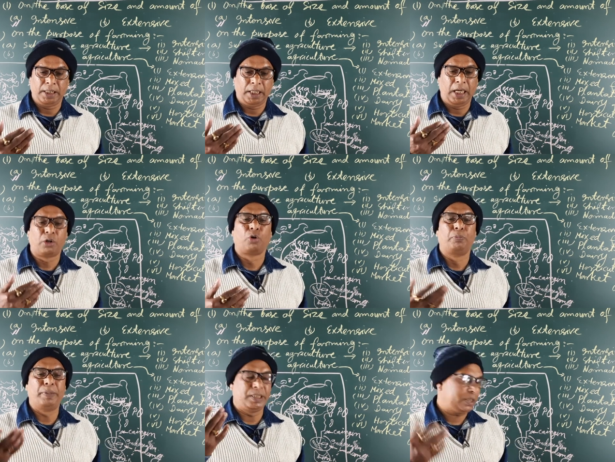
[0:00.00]

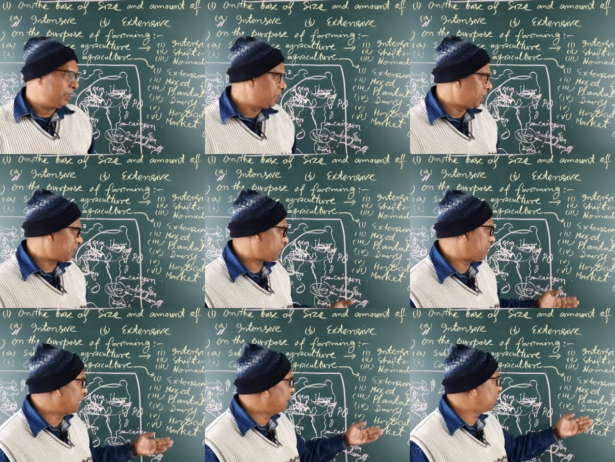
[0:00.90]
agro-based
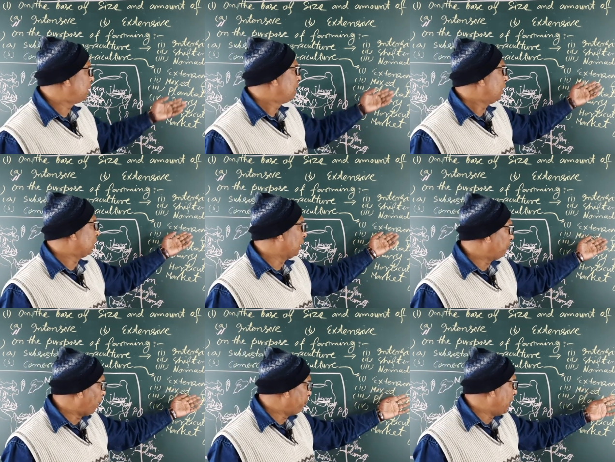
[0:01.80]
industries
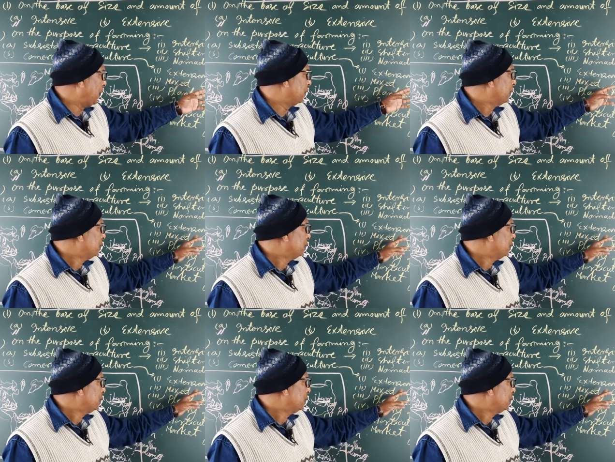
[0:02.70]
development.